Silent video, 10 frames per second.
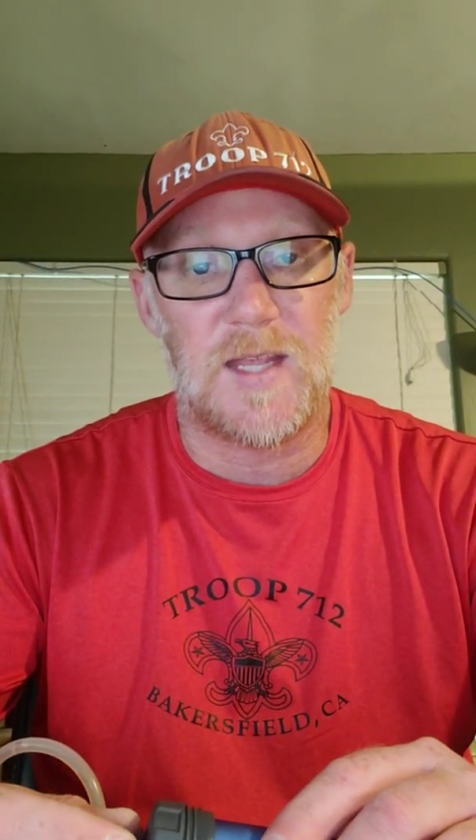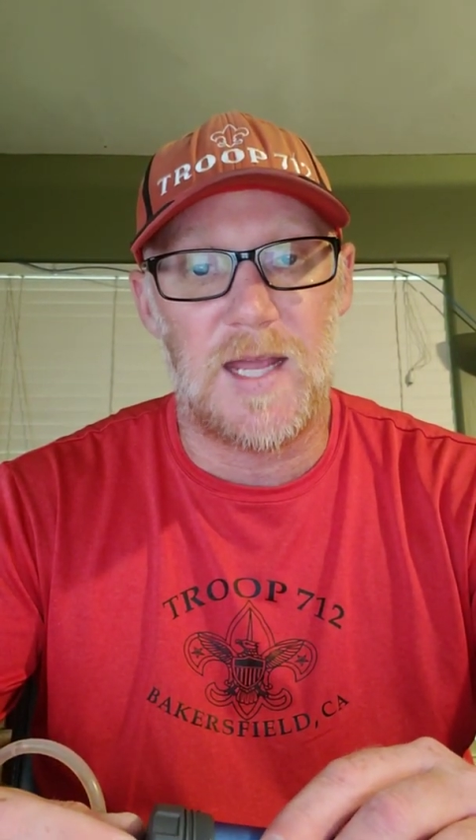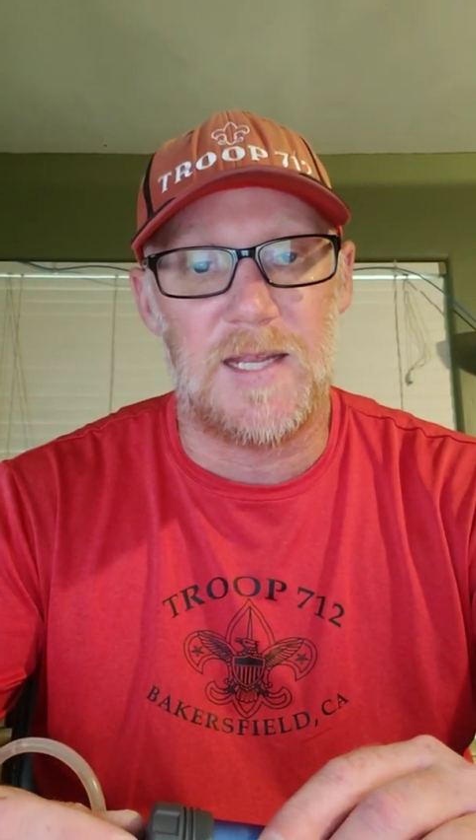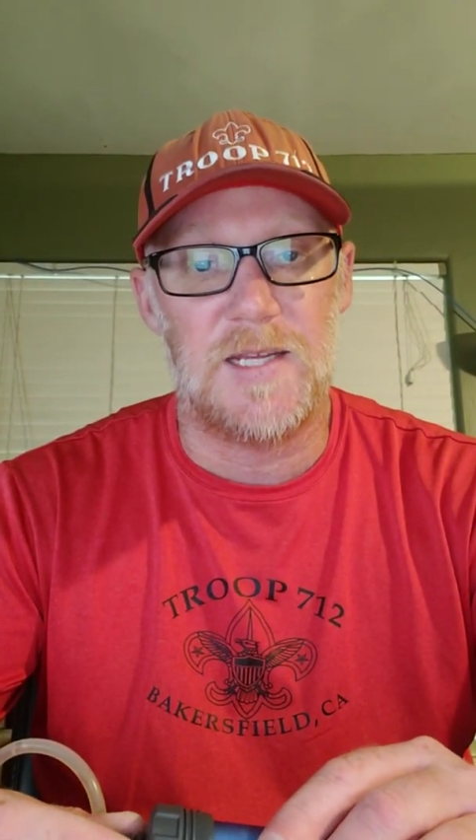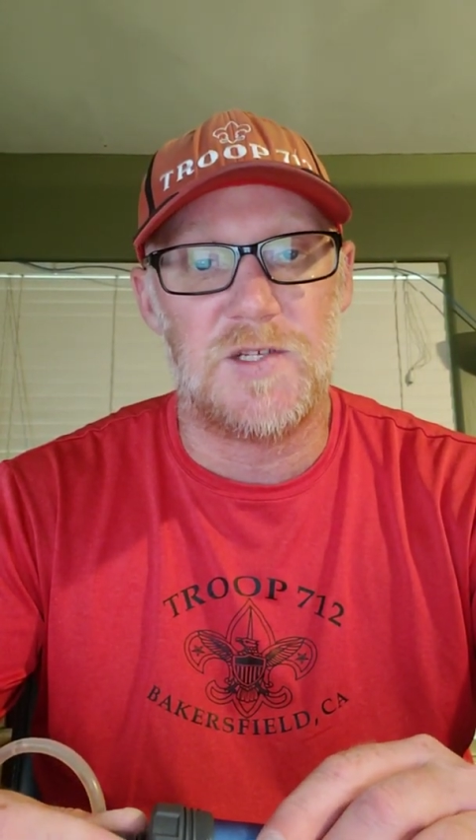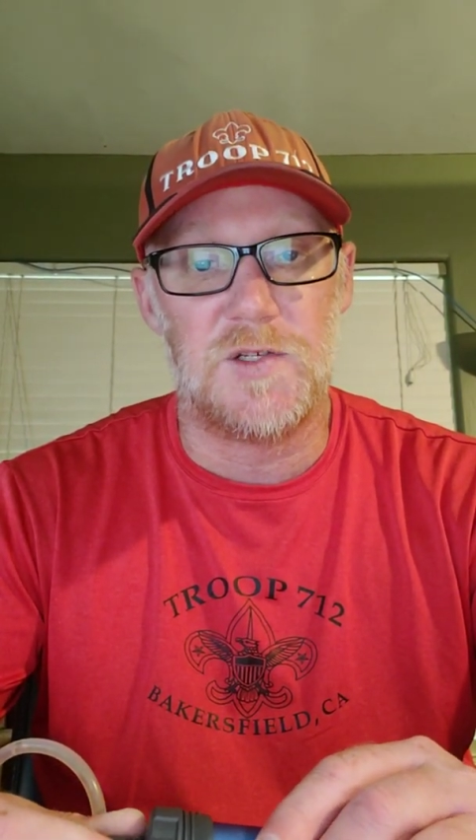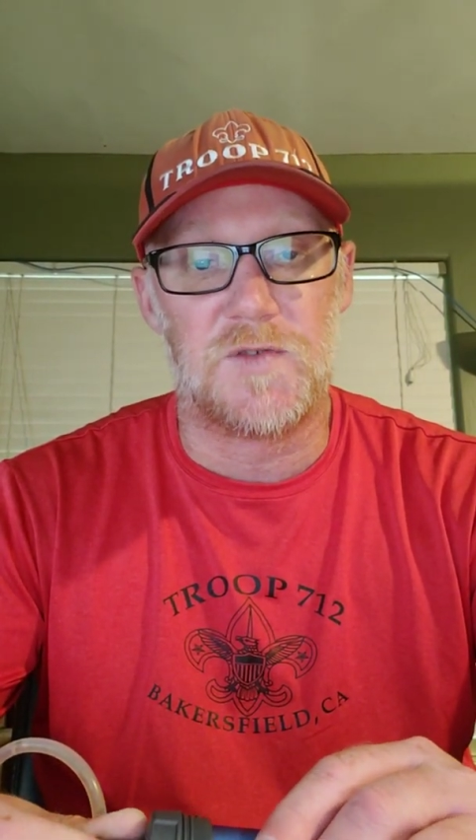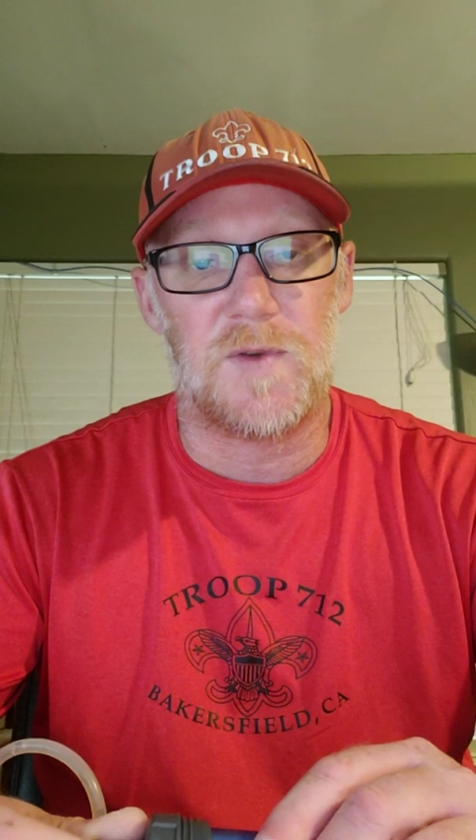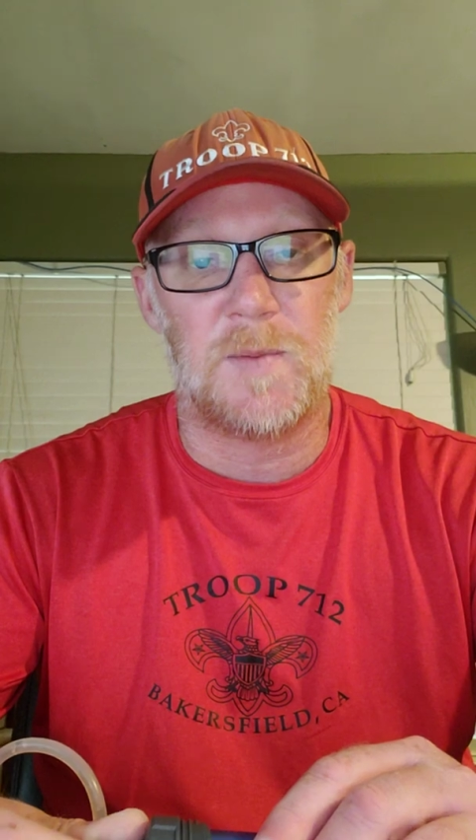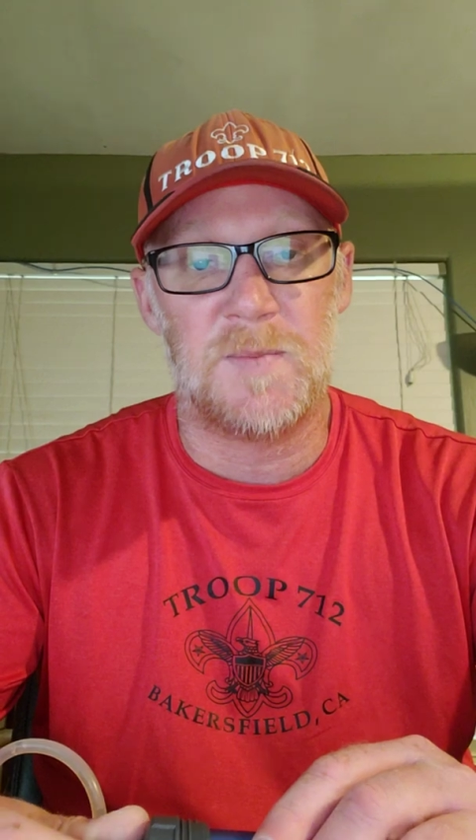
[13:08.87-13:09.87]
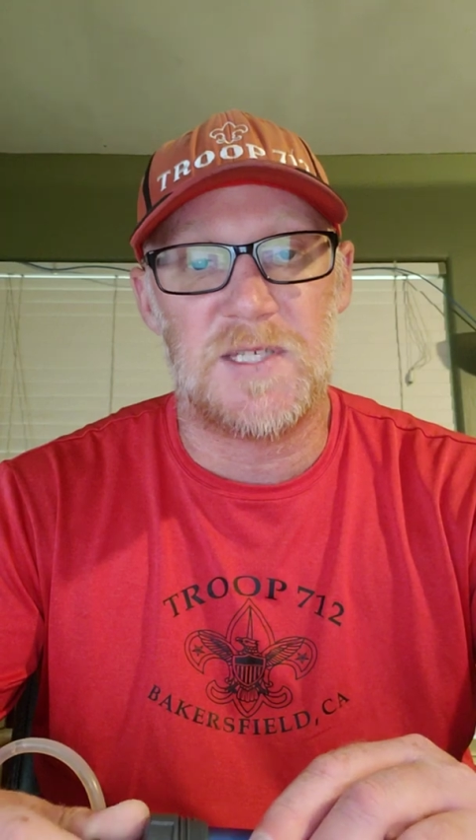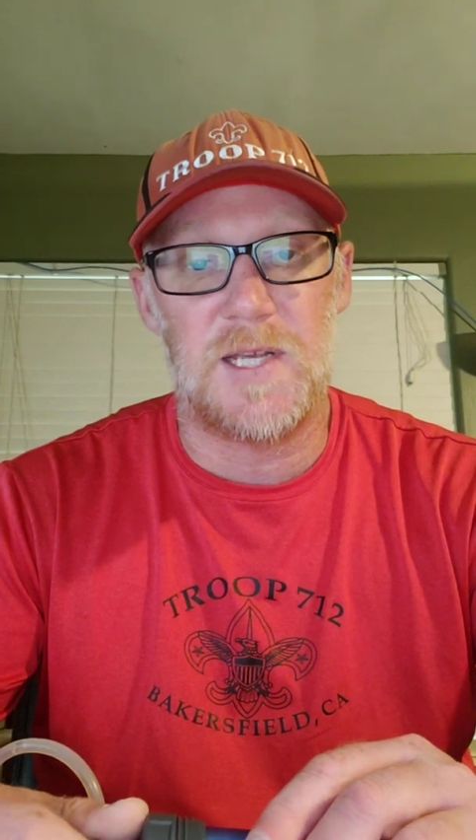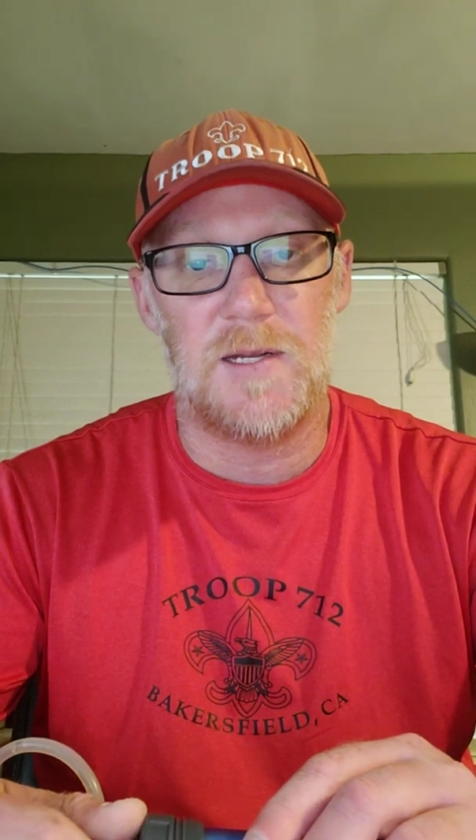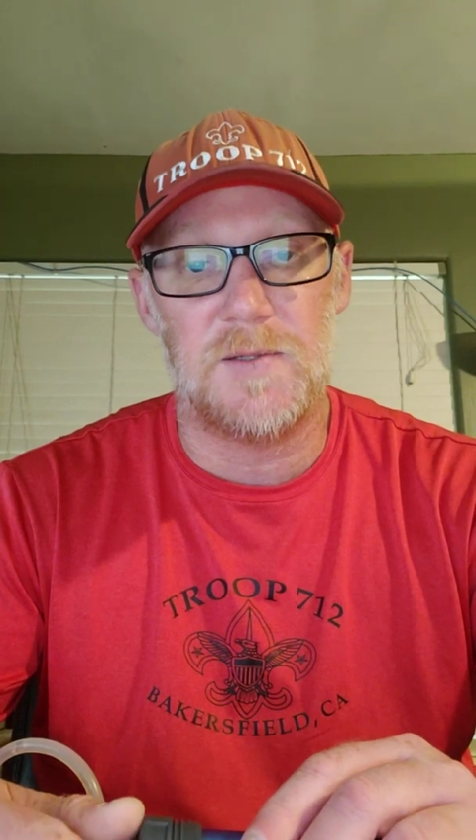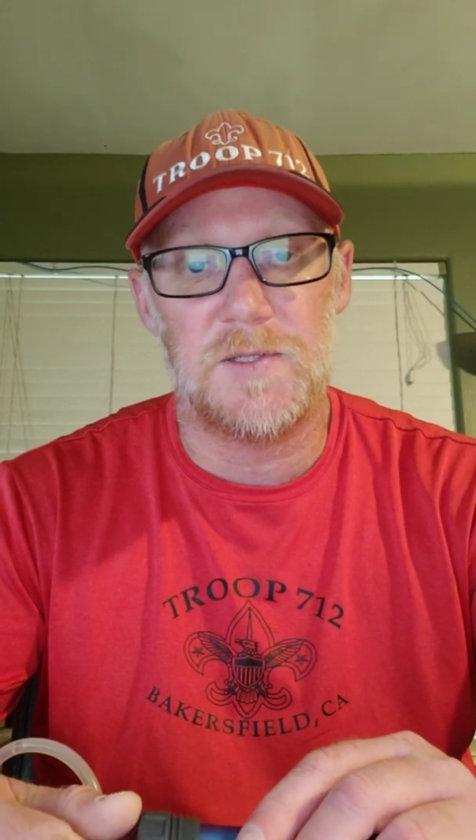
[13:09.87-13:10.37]
any issues from the
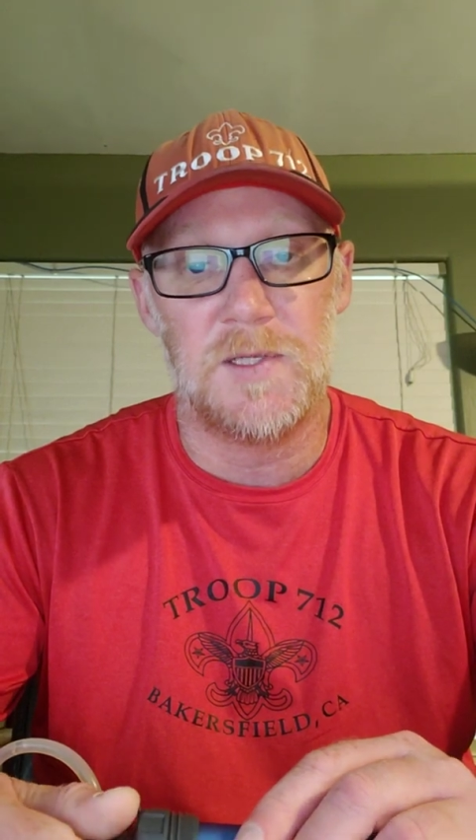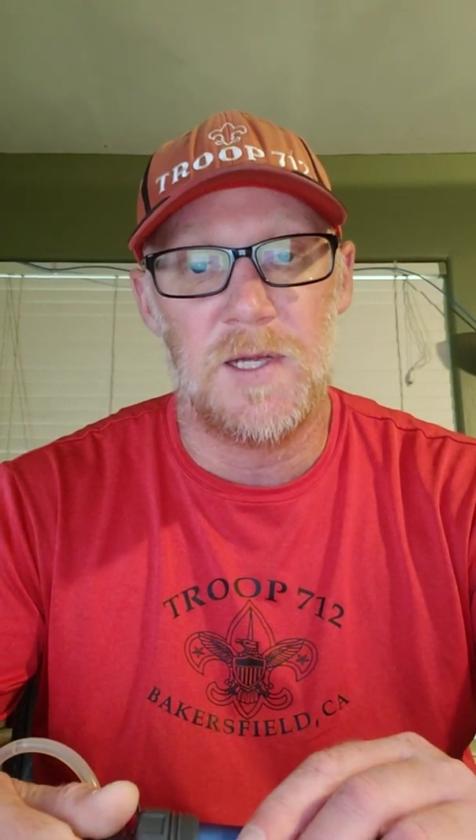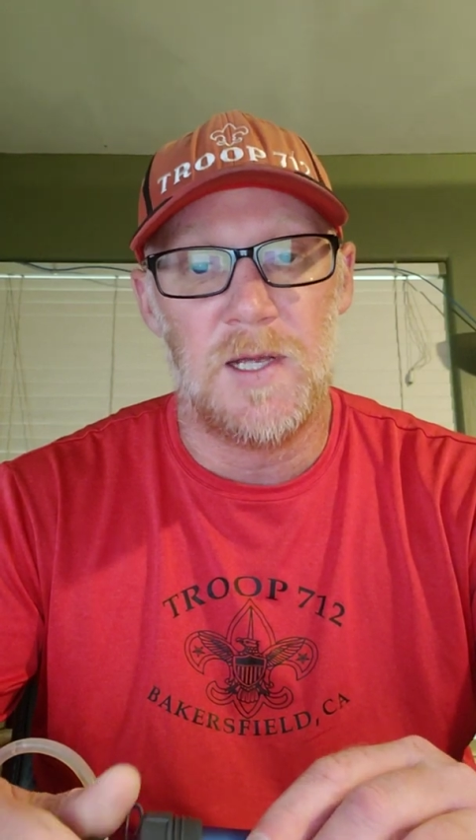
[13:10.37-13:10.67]
mosquitoes.